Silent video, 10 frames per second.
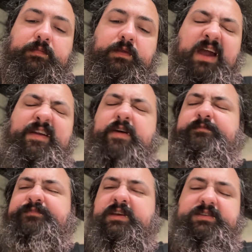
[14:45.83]
don't
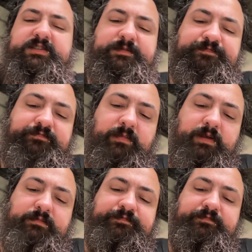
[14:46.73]
know.
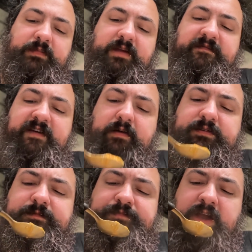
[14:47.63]
I
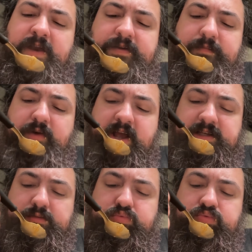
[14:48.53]
felt kind of depressed.